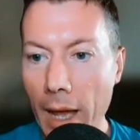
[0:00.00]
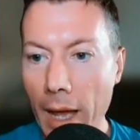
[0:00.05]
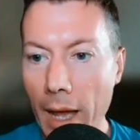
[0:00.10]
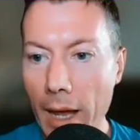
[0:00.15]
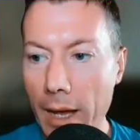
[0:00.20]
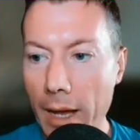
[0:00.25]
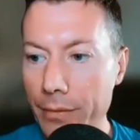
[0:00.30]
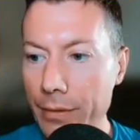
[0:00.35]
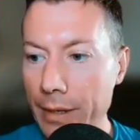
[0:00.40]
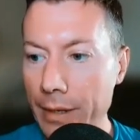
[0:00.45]

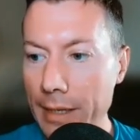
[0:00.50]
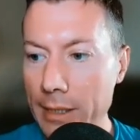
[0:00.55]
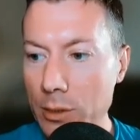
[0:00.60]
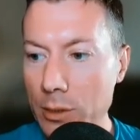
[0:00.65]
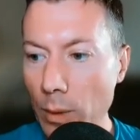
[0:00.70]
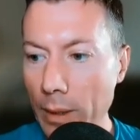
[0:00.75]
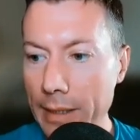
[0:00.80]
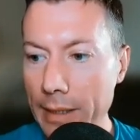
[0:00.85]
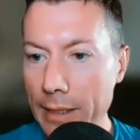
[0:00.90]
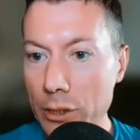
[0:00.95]
The next
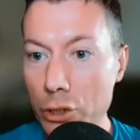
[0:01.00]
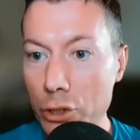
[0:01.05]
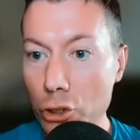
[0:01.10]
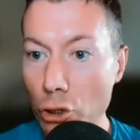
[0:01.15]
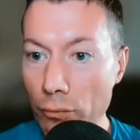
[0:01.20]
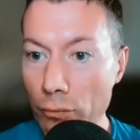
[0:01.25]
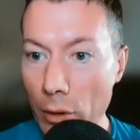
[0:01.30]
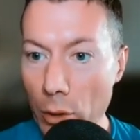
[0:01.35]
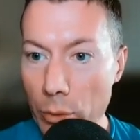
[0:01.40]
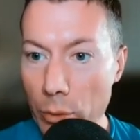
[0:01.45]
one is
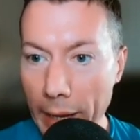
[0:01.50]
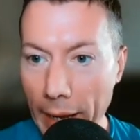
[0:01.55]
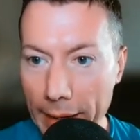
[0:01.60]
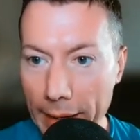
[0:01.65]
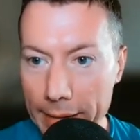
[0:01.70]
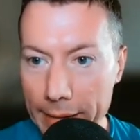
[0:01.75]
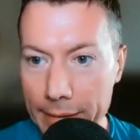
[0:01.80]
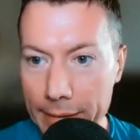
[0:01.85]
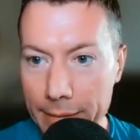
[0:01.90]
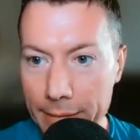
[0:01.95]

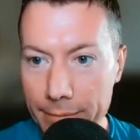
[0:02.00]
EURCAD.